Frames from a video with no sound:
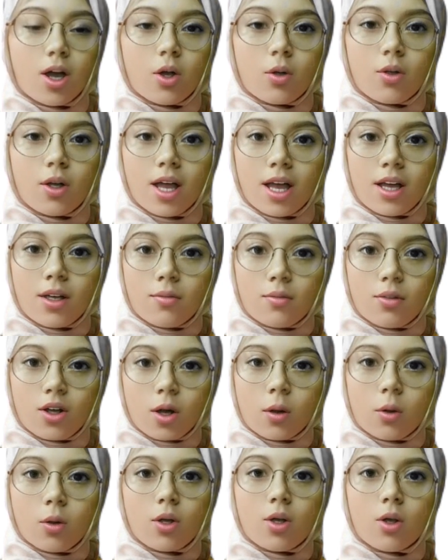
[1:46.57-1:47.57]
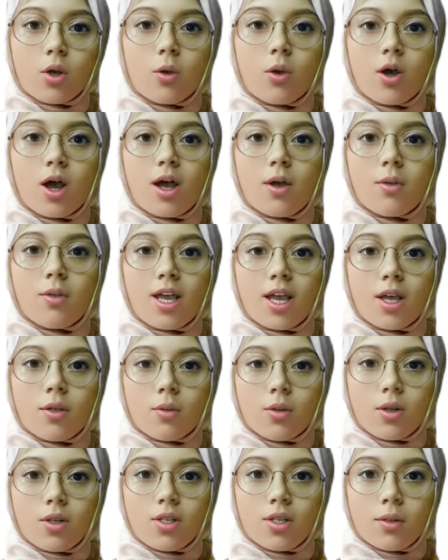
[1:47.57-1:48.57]
Create a framework or outline
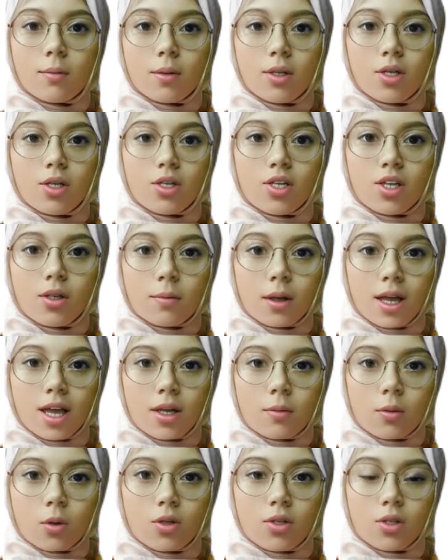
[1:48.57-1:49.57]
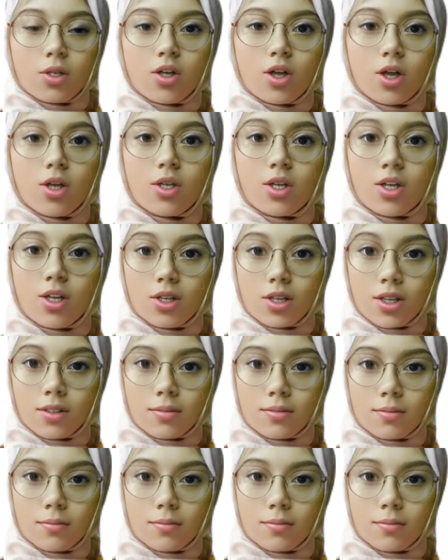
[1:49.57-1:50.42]
for your speech to make it more structured.